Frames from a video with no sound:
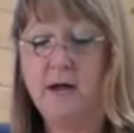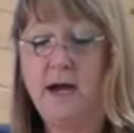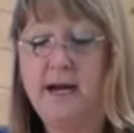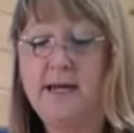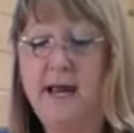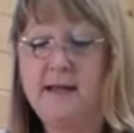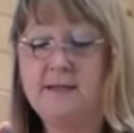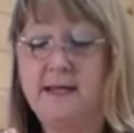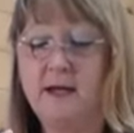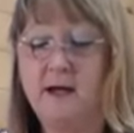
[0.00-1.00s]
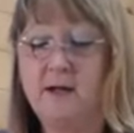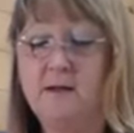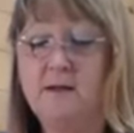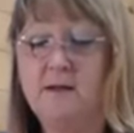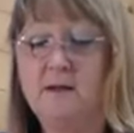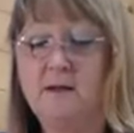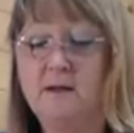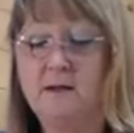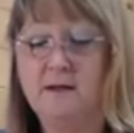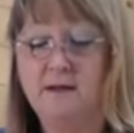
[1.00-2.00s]
I can't tell
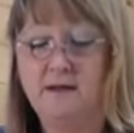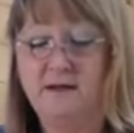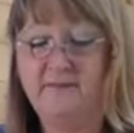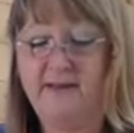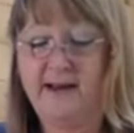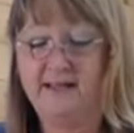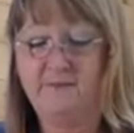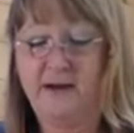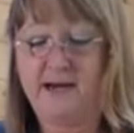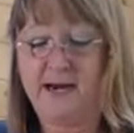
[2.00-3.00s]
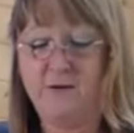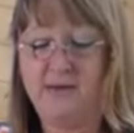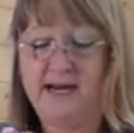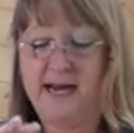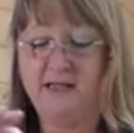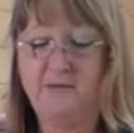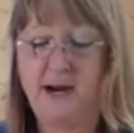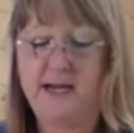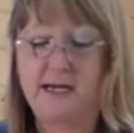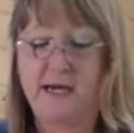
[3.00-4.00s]
if it has binding. I don't think it has
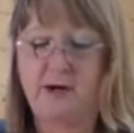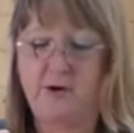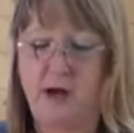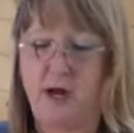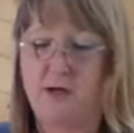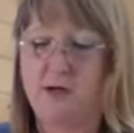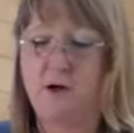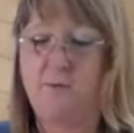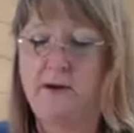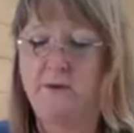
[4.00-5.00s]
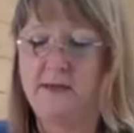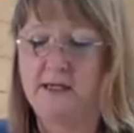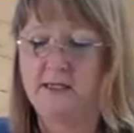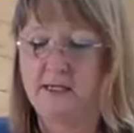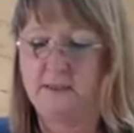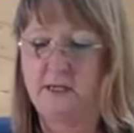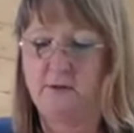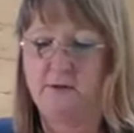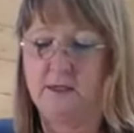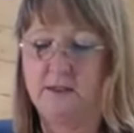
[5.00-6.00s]
binding yet or not. Nope, I don't think it does. I
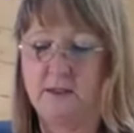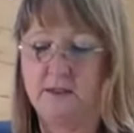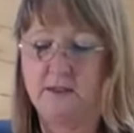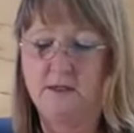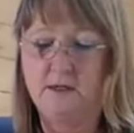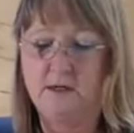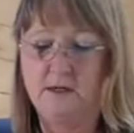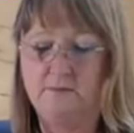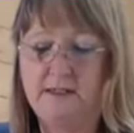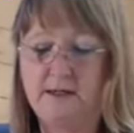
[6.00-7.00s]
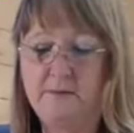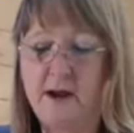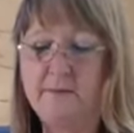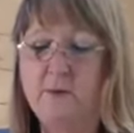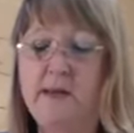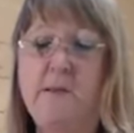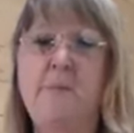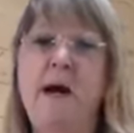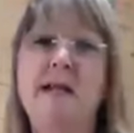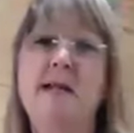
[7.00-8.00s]
don't think it does. But sometimes when they
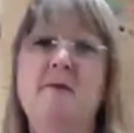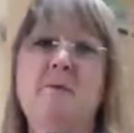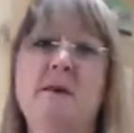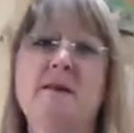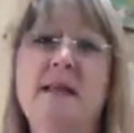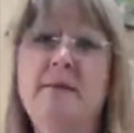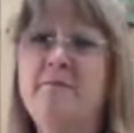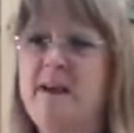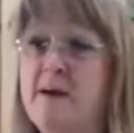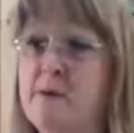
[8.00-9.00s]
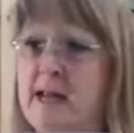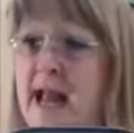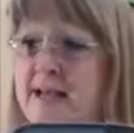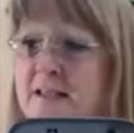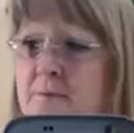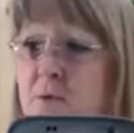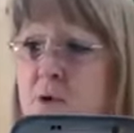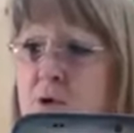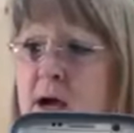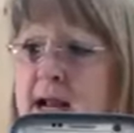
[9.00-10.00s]
bind it with the same fabric as the
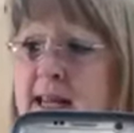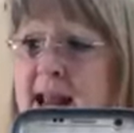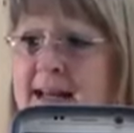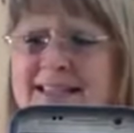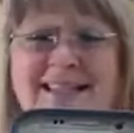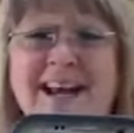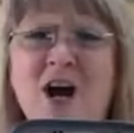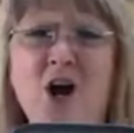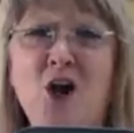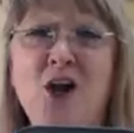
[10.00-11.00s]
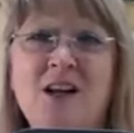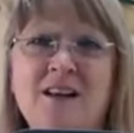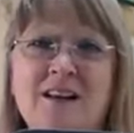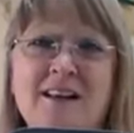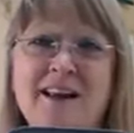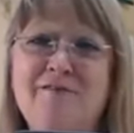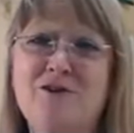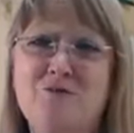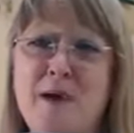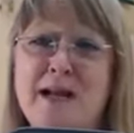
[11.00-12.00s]
border, I can't tell if
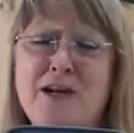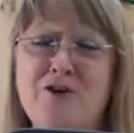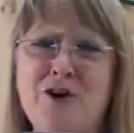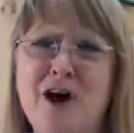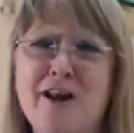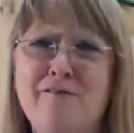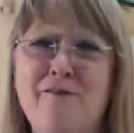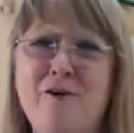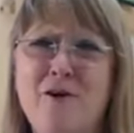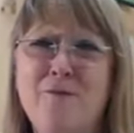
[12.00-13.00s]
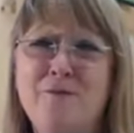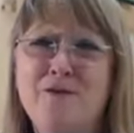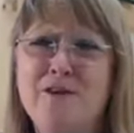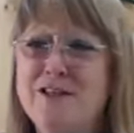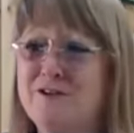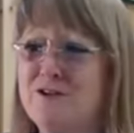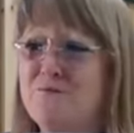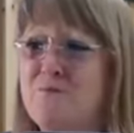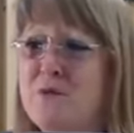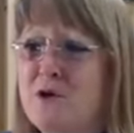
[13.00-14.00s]
there's binding or not in a photo. So this looks
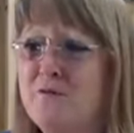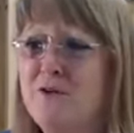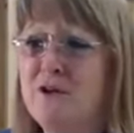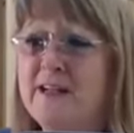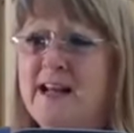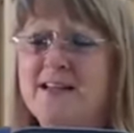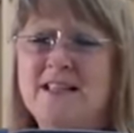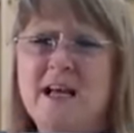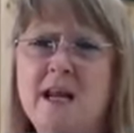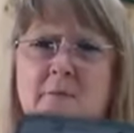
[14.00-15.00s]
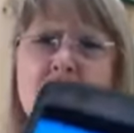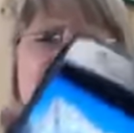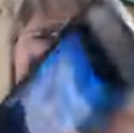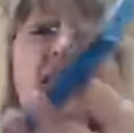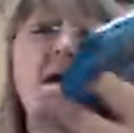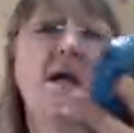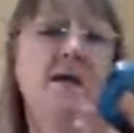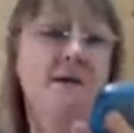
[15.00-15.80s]
beautiful. Look at that sunny blue sky.